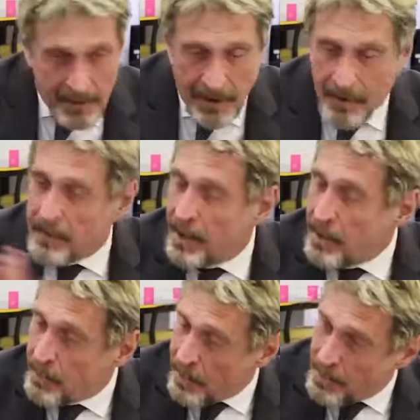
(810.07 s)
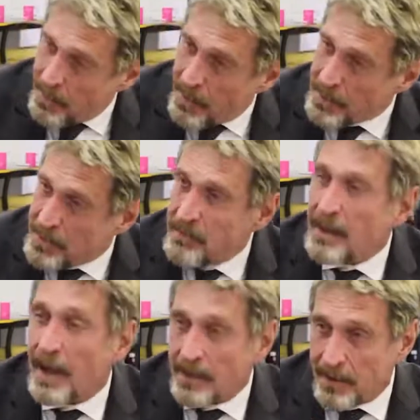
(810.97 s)
they go, thank you very much.
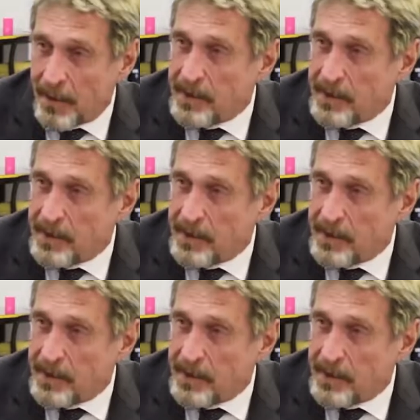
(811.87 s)
And the